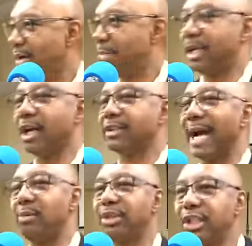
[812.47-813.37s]
Because
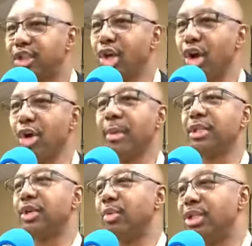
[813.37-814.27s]
I was
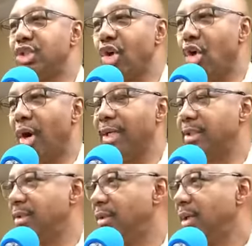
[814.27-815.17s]
determined to rejoice